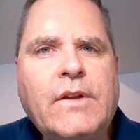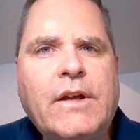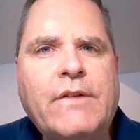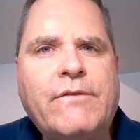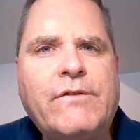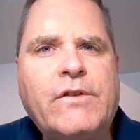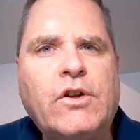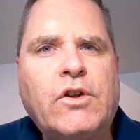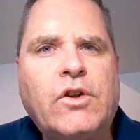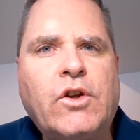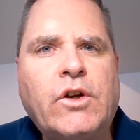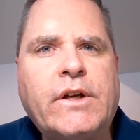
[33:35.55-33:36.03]

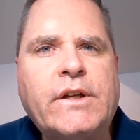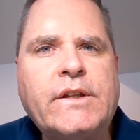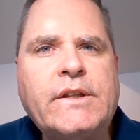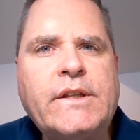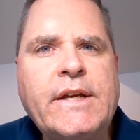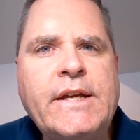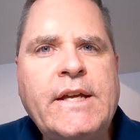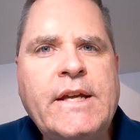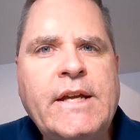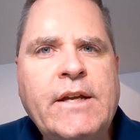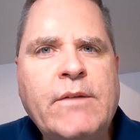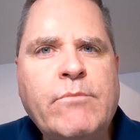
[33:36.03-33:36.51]
If you look at
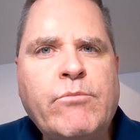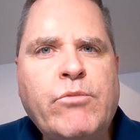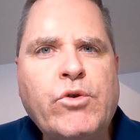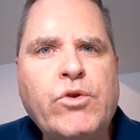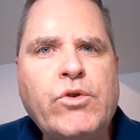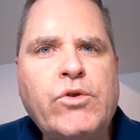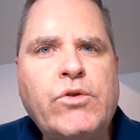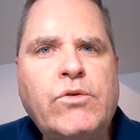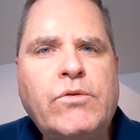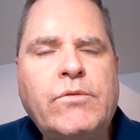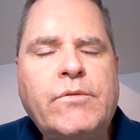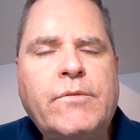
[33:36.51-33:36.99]
the
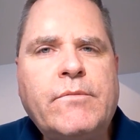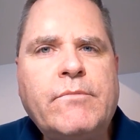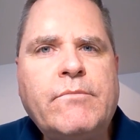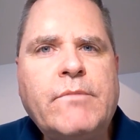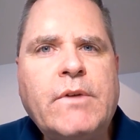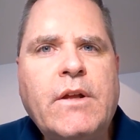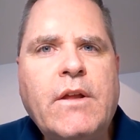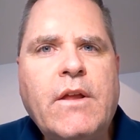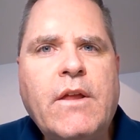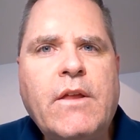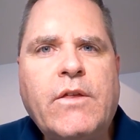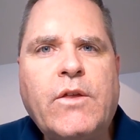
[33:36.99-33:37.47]
Hebrew,
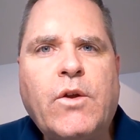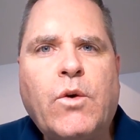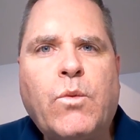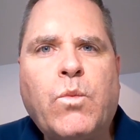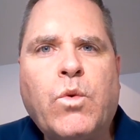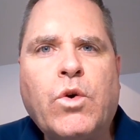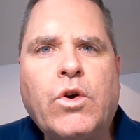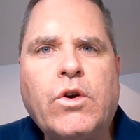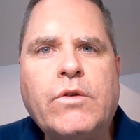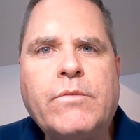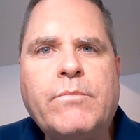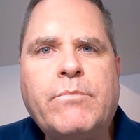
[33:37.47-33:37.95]
the
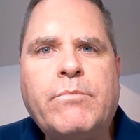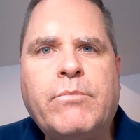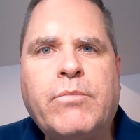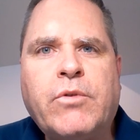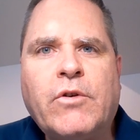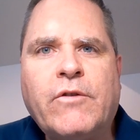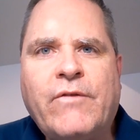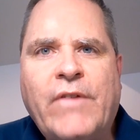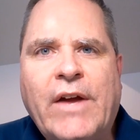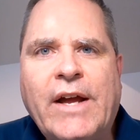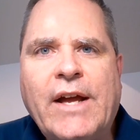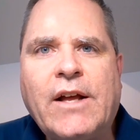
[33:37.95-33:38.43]
word
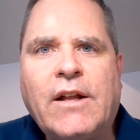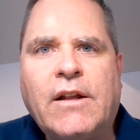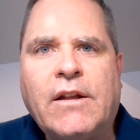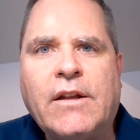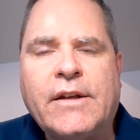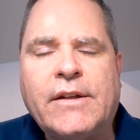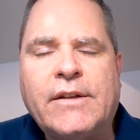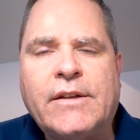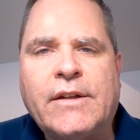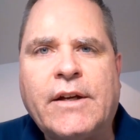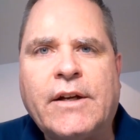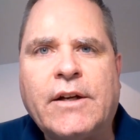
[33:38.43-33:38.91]

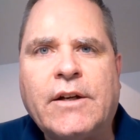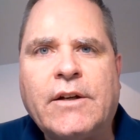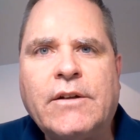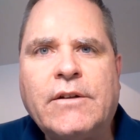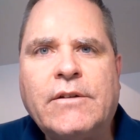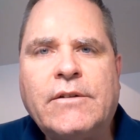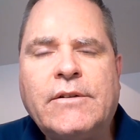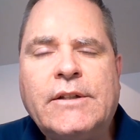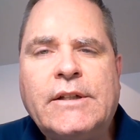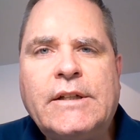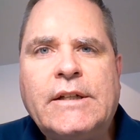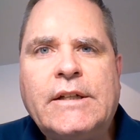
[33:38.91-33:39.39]
prevail in
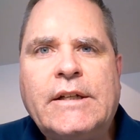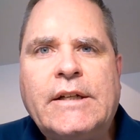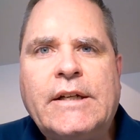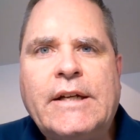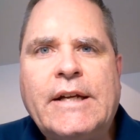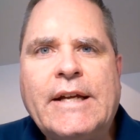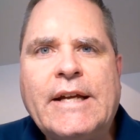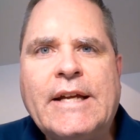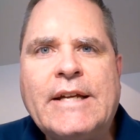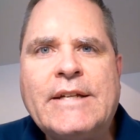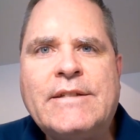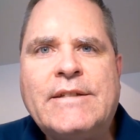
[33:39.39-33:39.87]
there
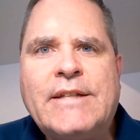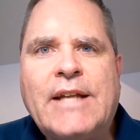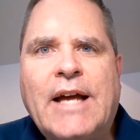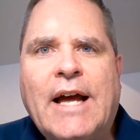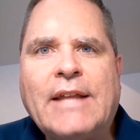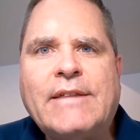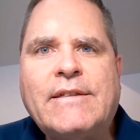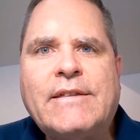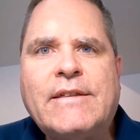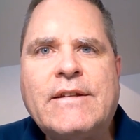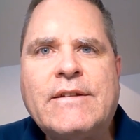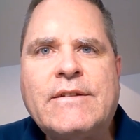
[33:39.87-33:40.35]
is
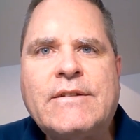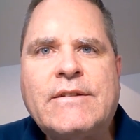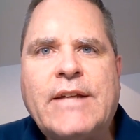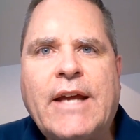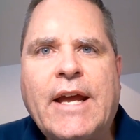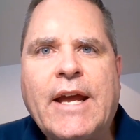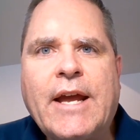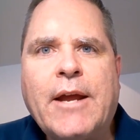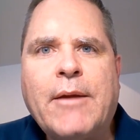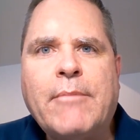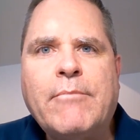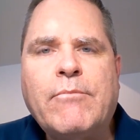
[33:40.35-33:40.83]
not the
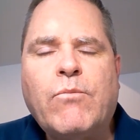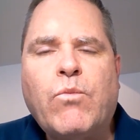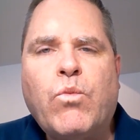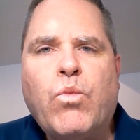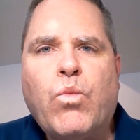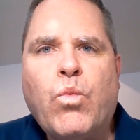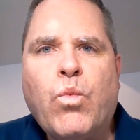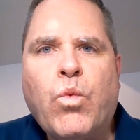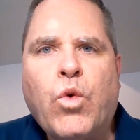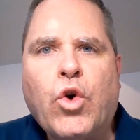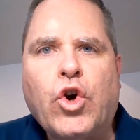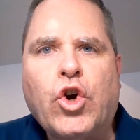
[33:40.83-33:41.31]
same
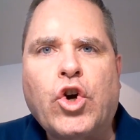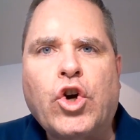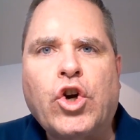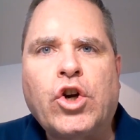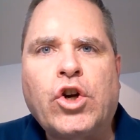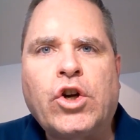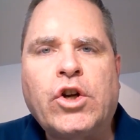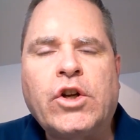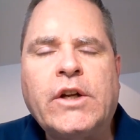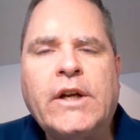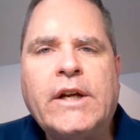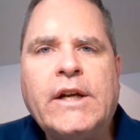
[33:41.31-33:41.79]

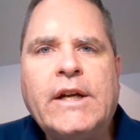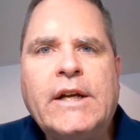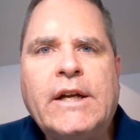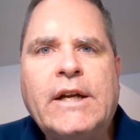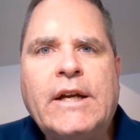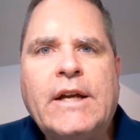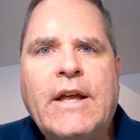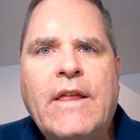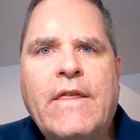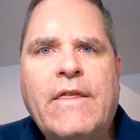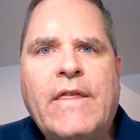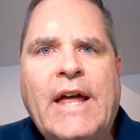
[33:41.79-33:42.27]
word
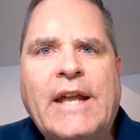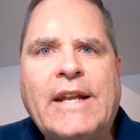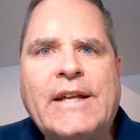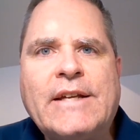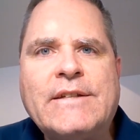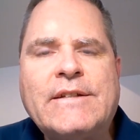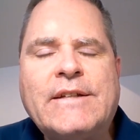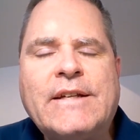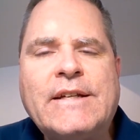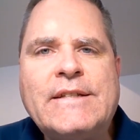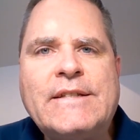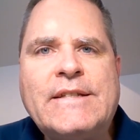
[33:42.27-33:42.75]
that
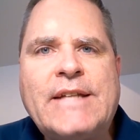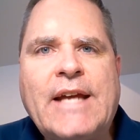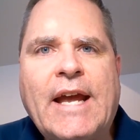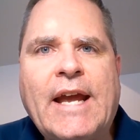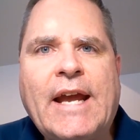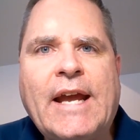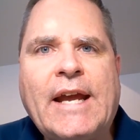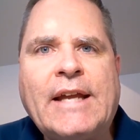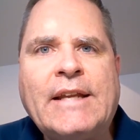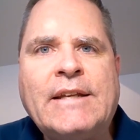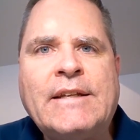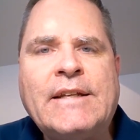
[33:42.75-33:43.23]
is
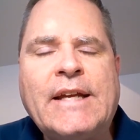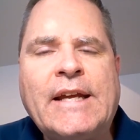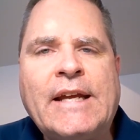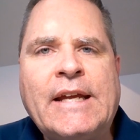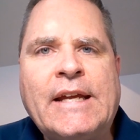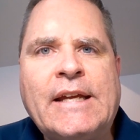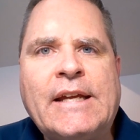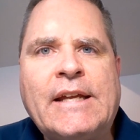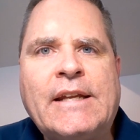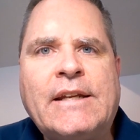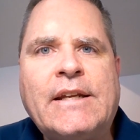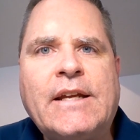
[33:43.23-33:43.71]
contained
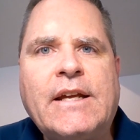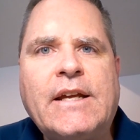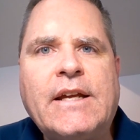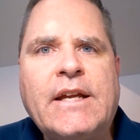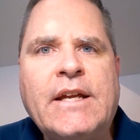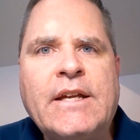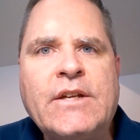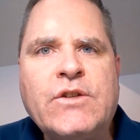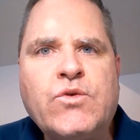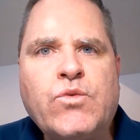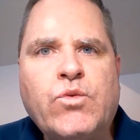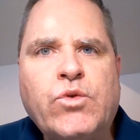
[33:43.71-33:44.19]
in
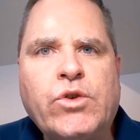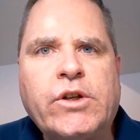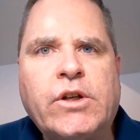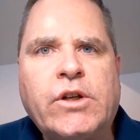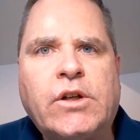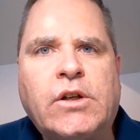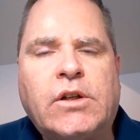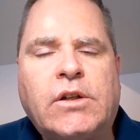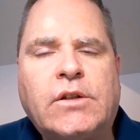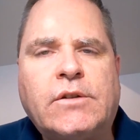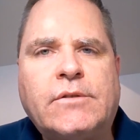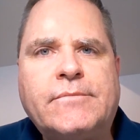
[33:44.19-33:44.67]

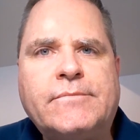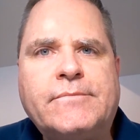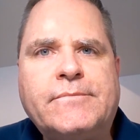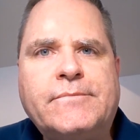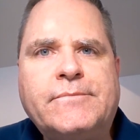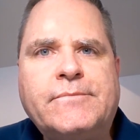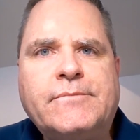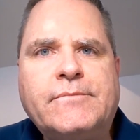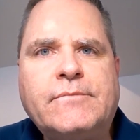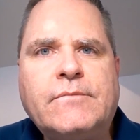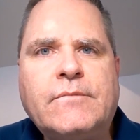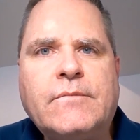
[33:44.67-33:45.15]
Israel.
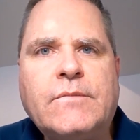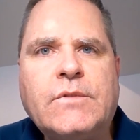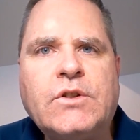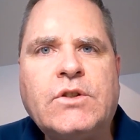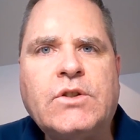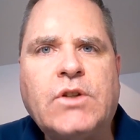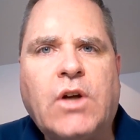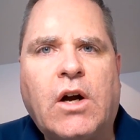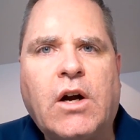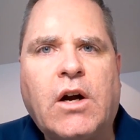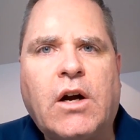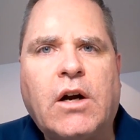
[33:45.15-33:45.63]

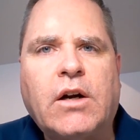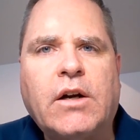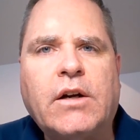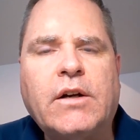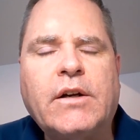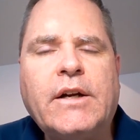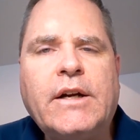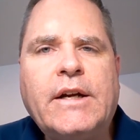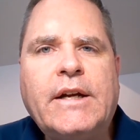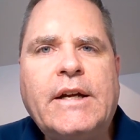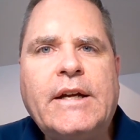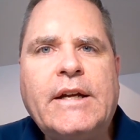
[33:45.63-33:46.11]

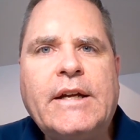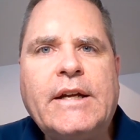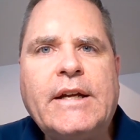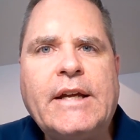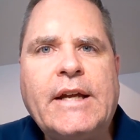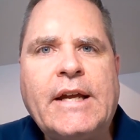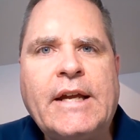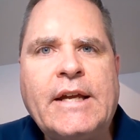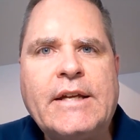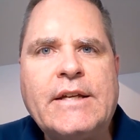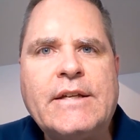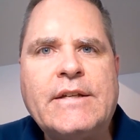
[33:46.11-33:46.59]
Sar
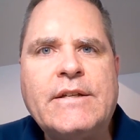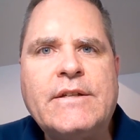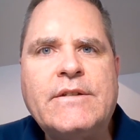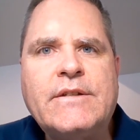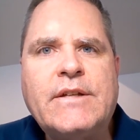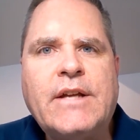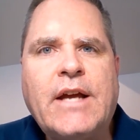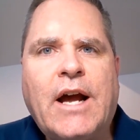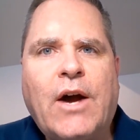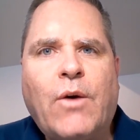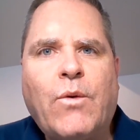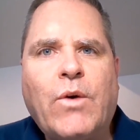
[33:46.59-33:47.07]

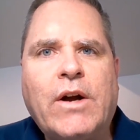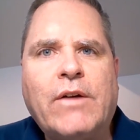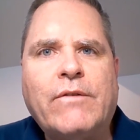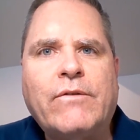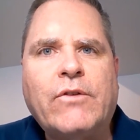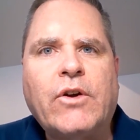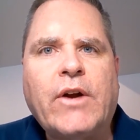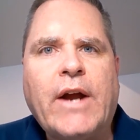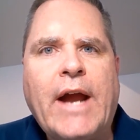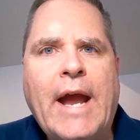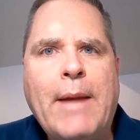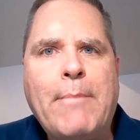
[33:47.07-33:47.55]
is,
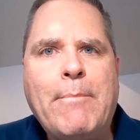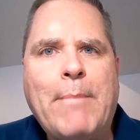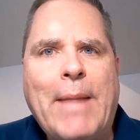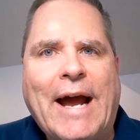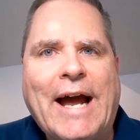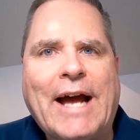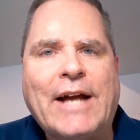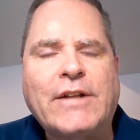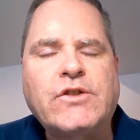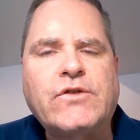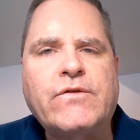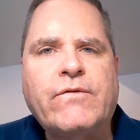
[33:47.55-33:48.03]
however, a
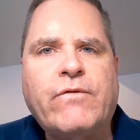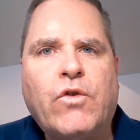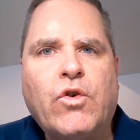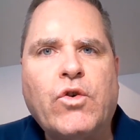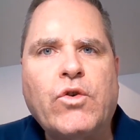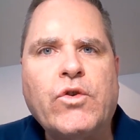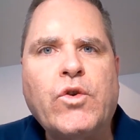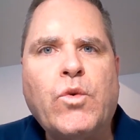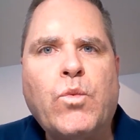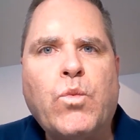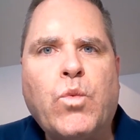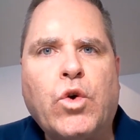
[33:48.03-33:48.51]
match
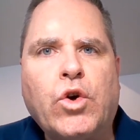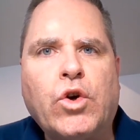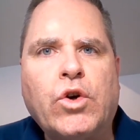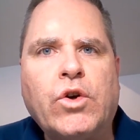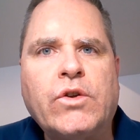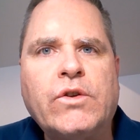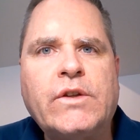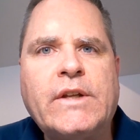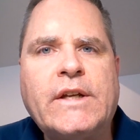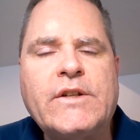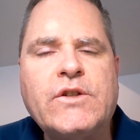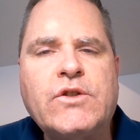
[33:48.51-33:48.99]
for the
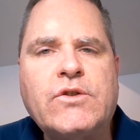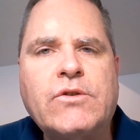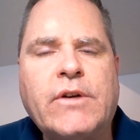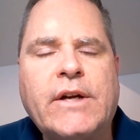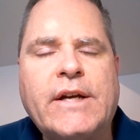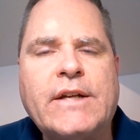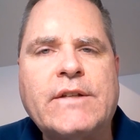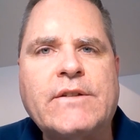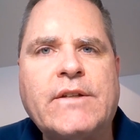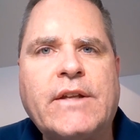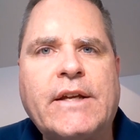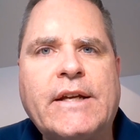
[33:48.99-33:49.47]
word that is
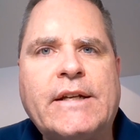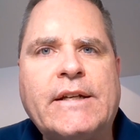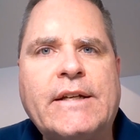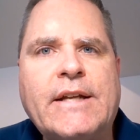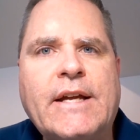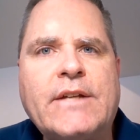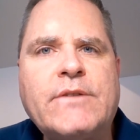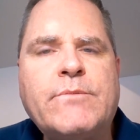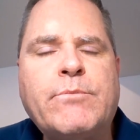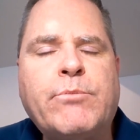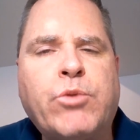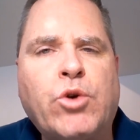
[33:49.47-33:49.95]
translated
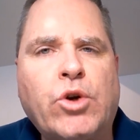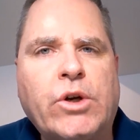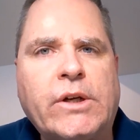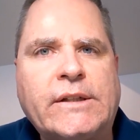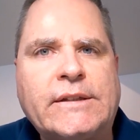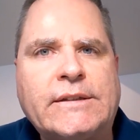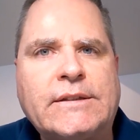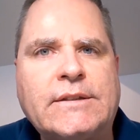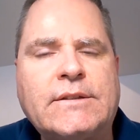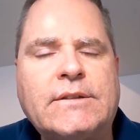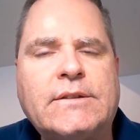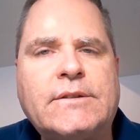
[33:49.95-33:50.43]
as
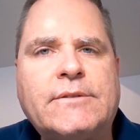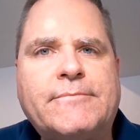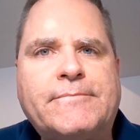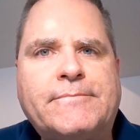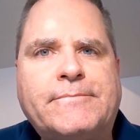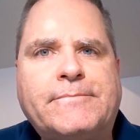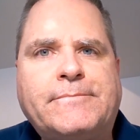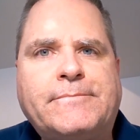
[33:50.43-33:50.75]
prince.